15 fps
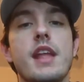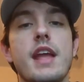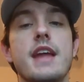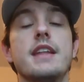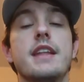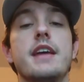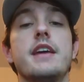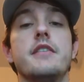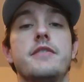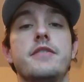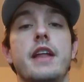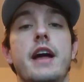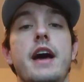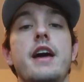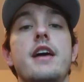and lay it
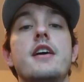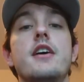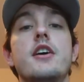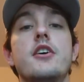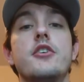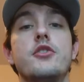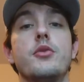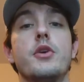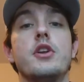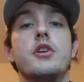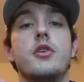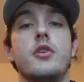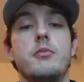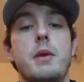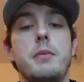flat. So when
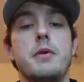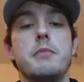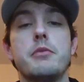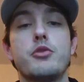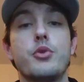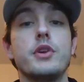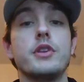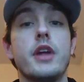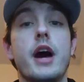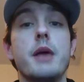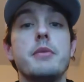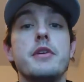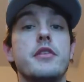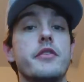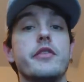you're maybe in between
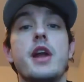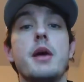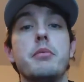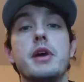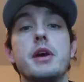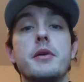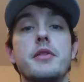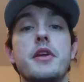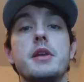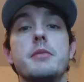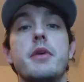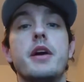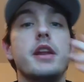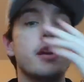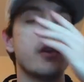lobbies, if you're not playing with
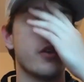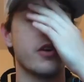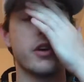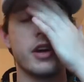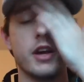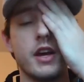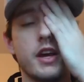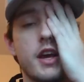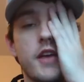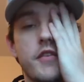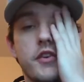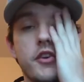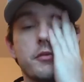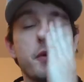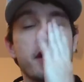anybody, or if
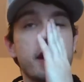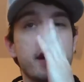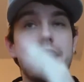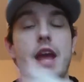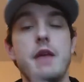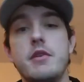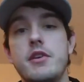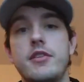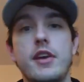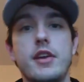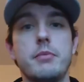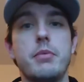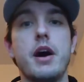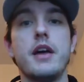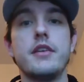you're just playing a game and you decide
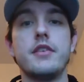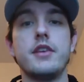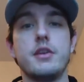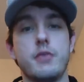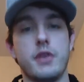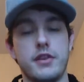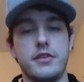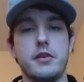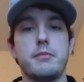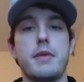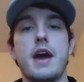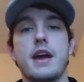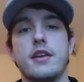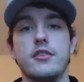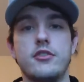to pause it, you want to sit
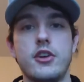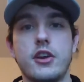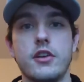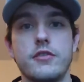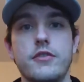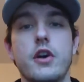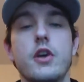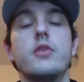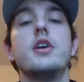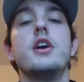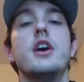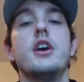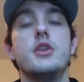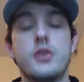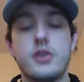back and check your phone,
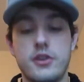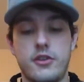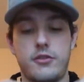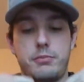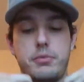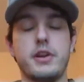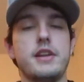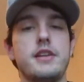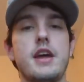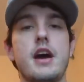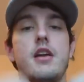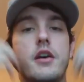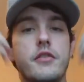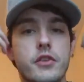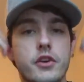you can just put it
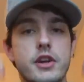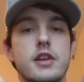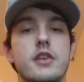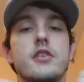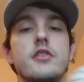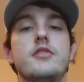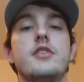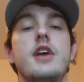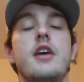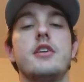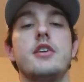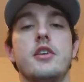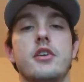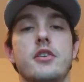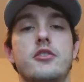down off your ears, down to
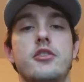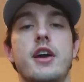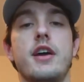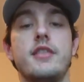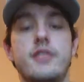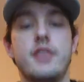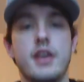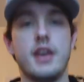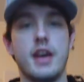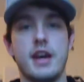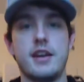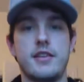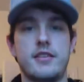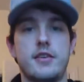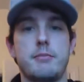your chest,
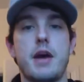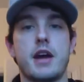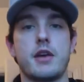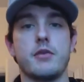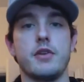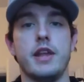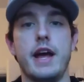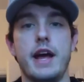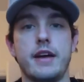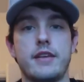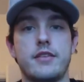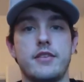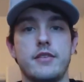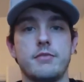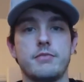and just sit back and
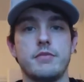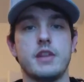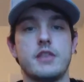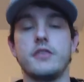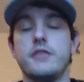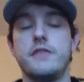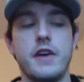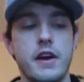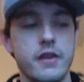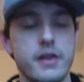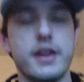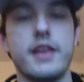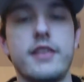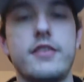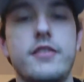relax. It's a very
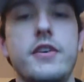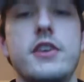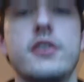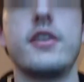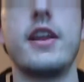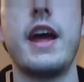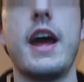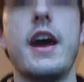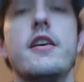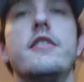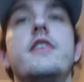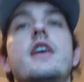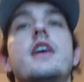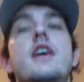nice feature to have.